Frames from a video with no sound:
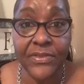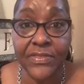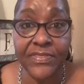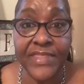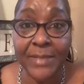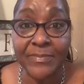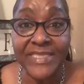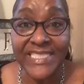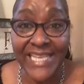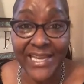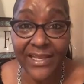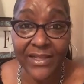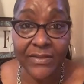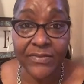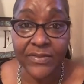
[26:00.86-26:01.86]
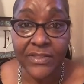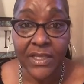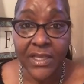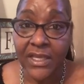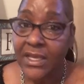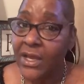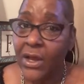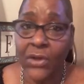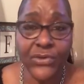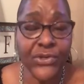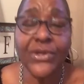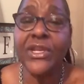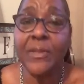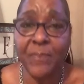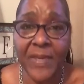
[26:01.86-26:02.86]
themselves, oh, you're
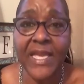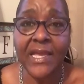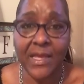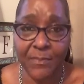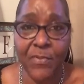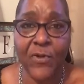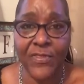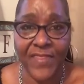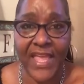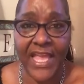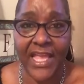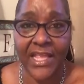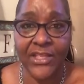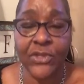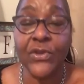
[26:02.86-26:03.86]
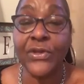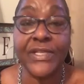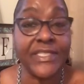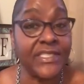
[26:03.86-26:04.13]
going to pick up on that. You're going to